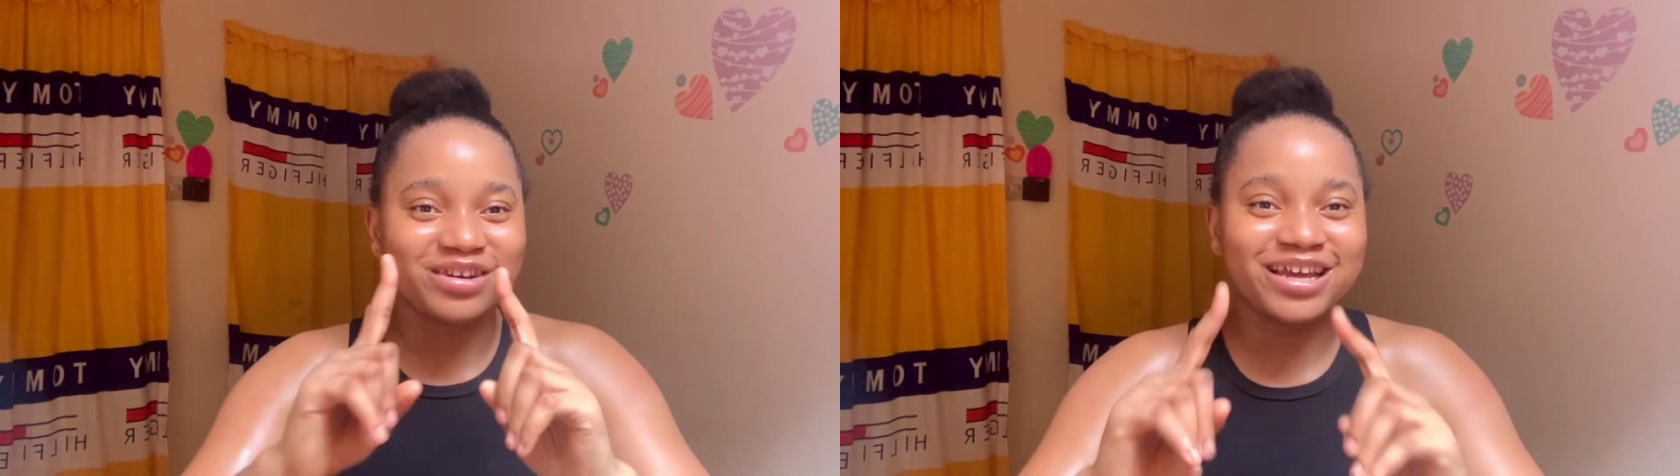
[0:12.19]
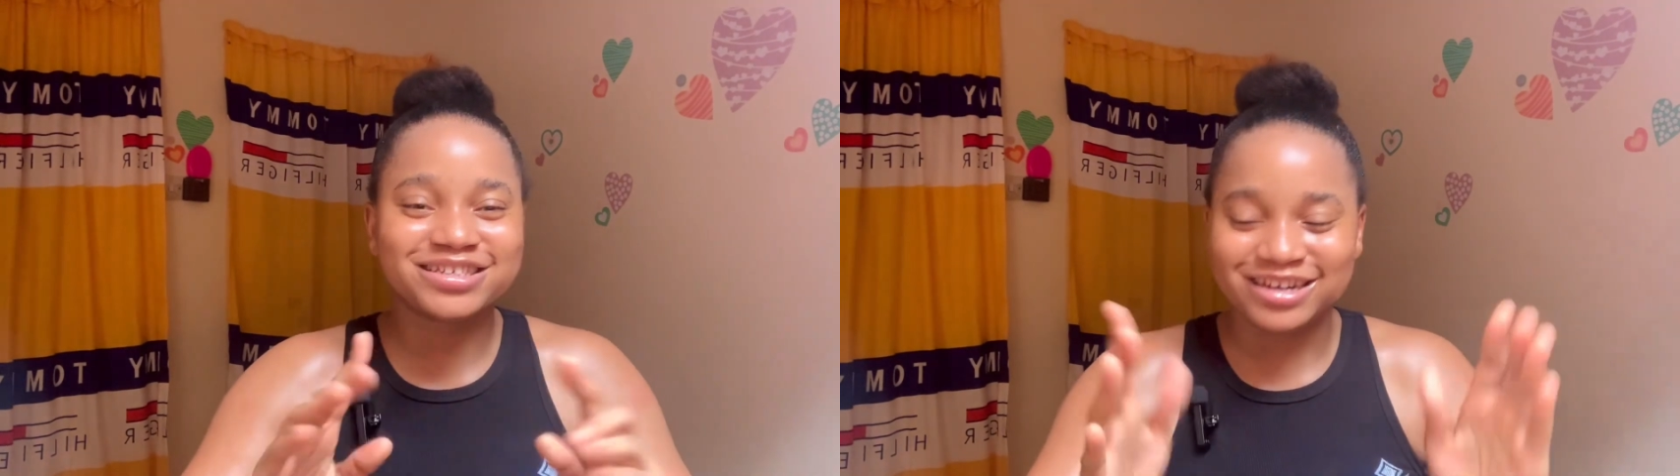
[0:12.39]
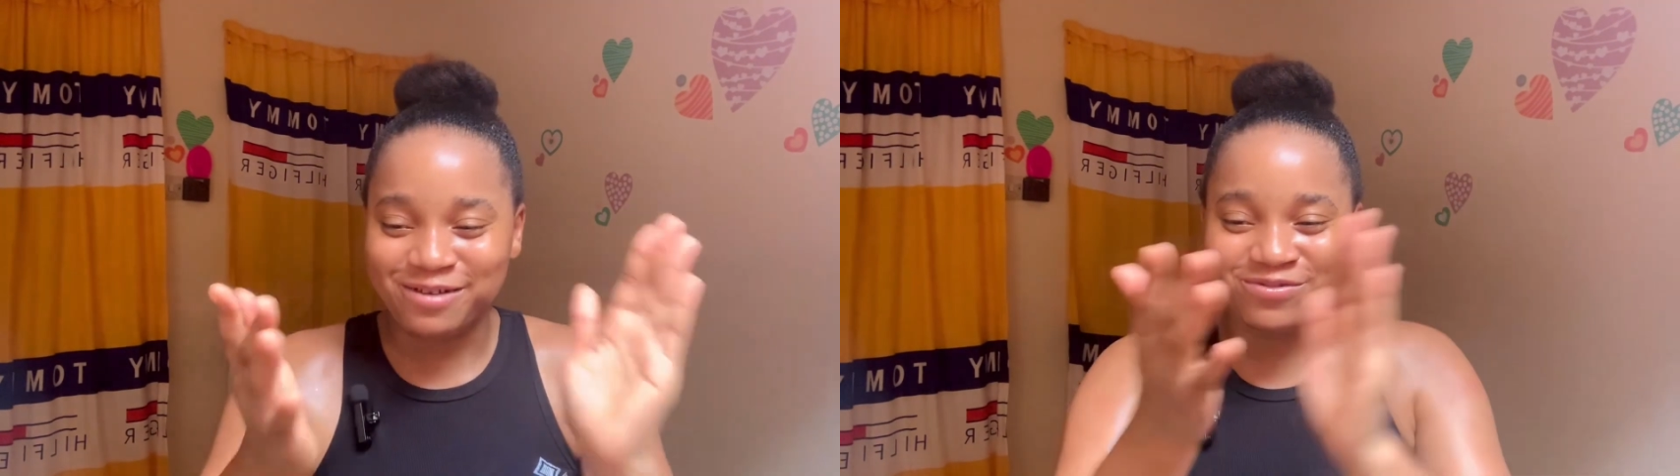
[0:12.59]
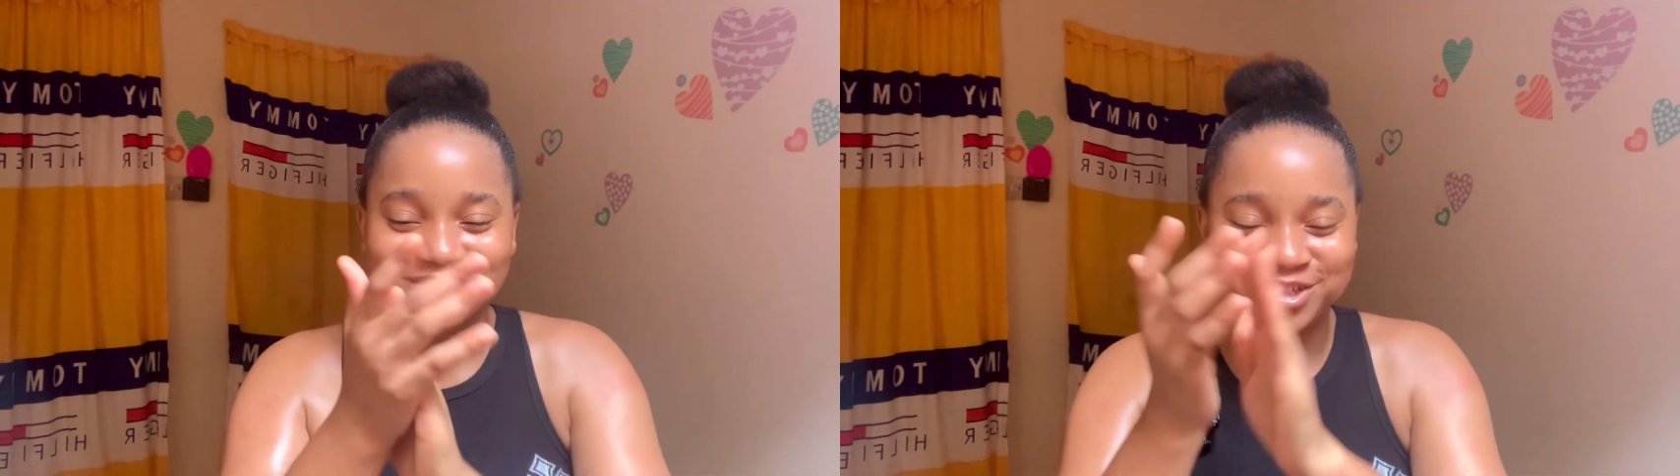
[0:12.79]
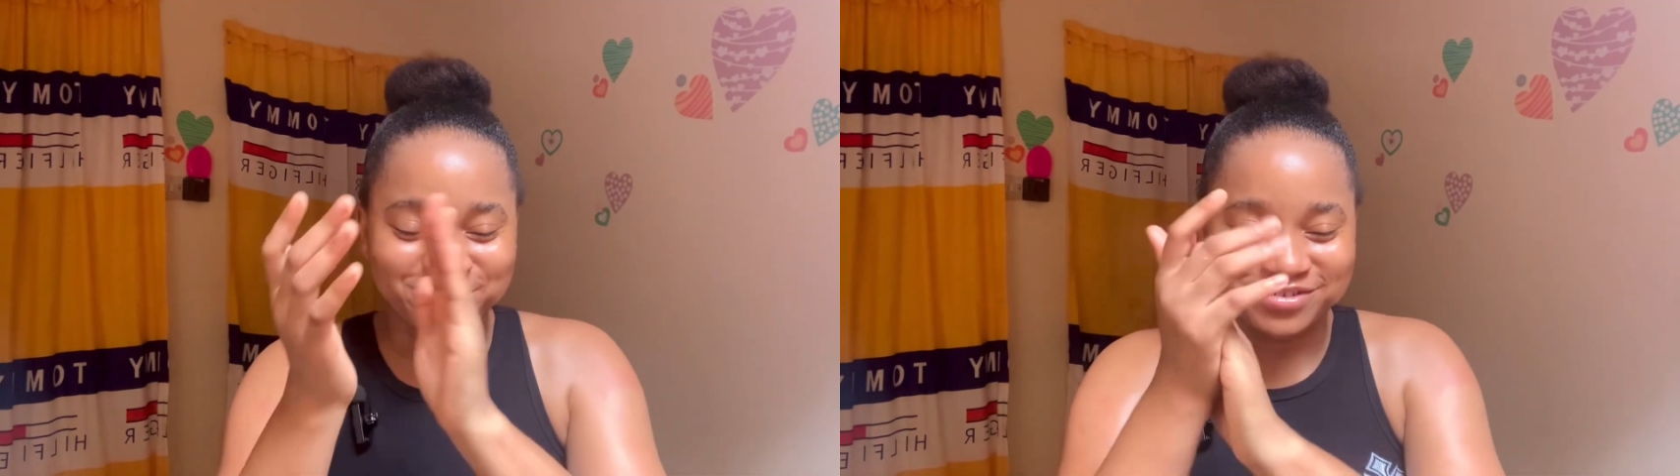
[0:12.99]
Let's clap
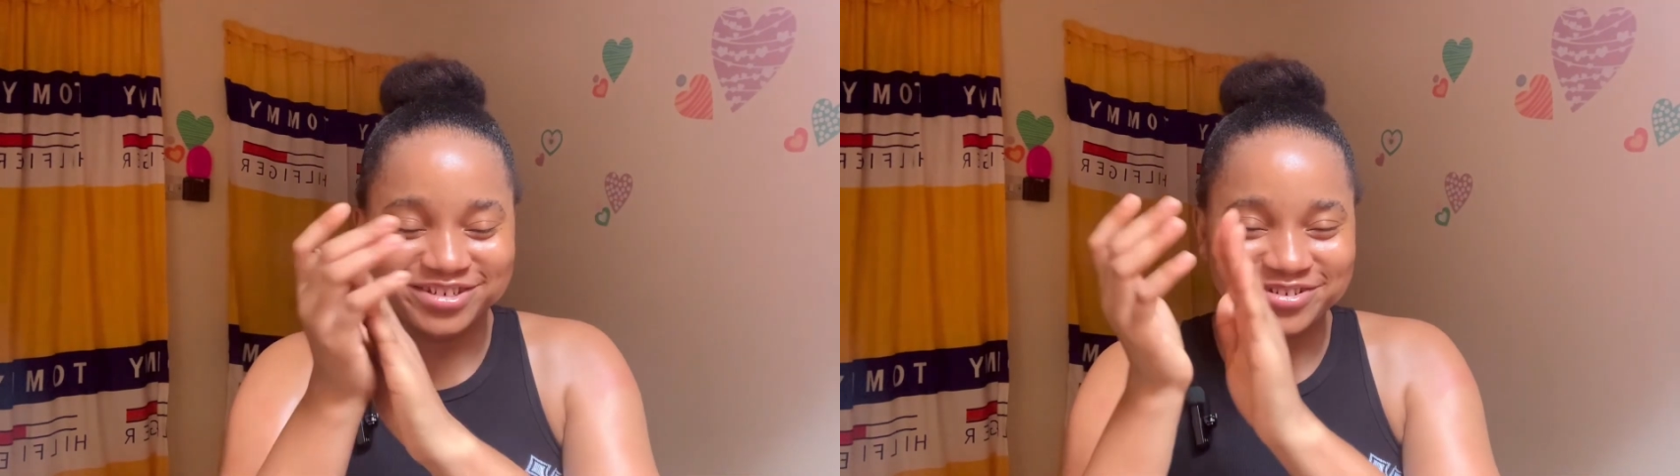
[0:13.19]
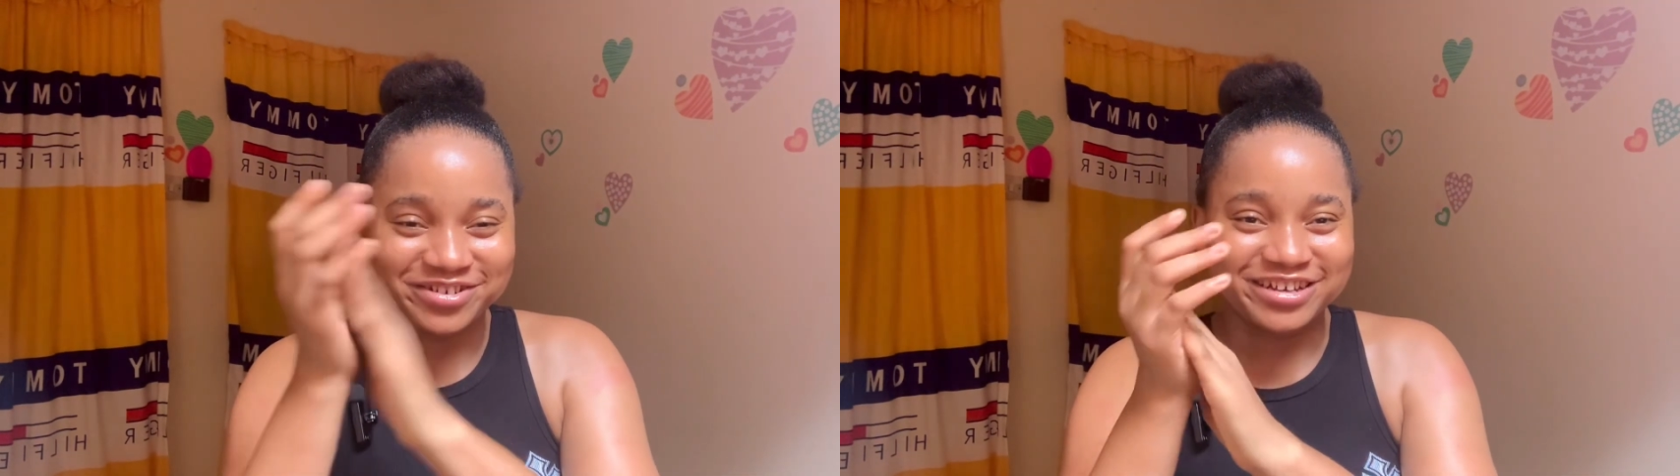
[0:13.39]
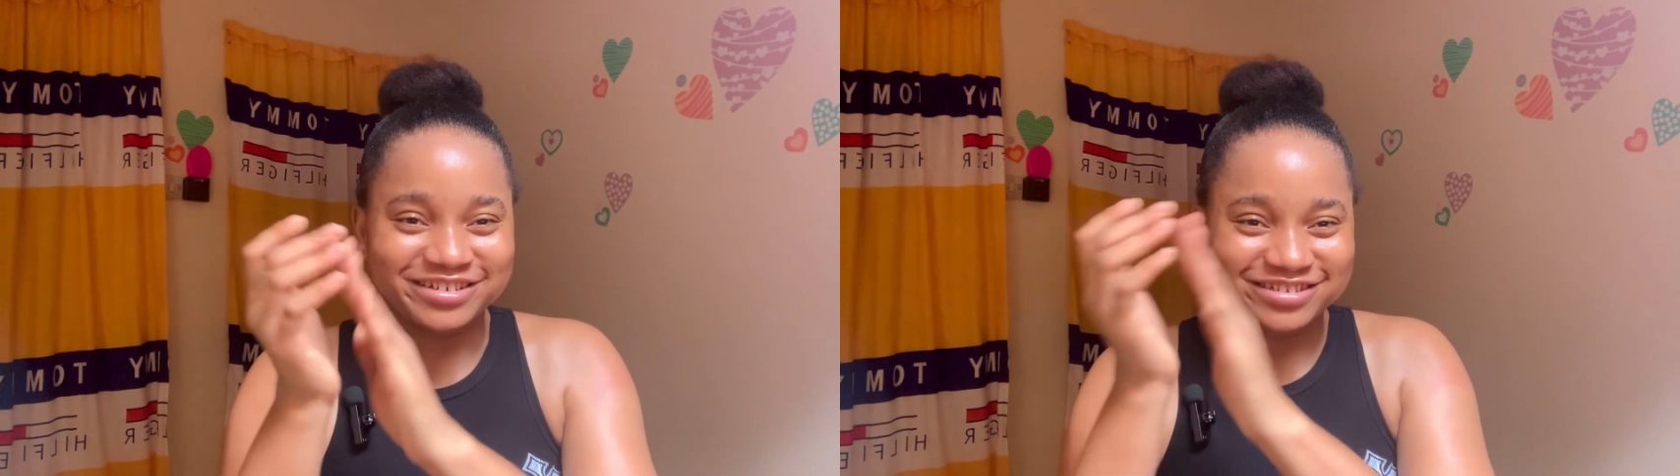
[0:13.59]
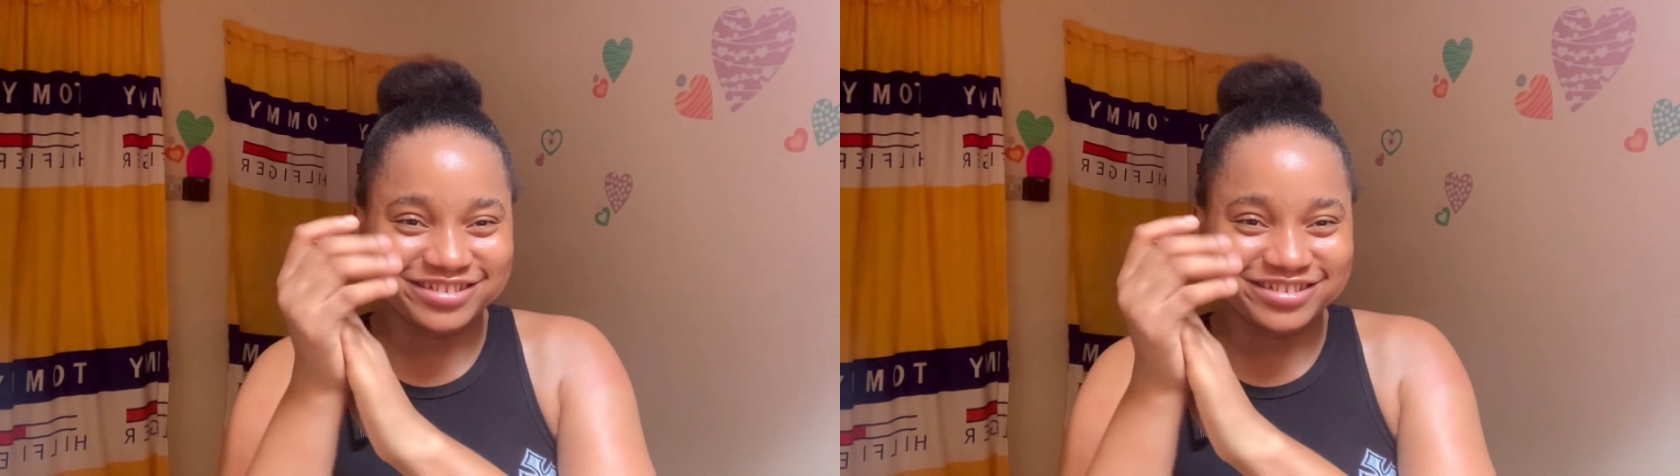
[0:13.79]
for this body oil.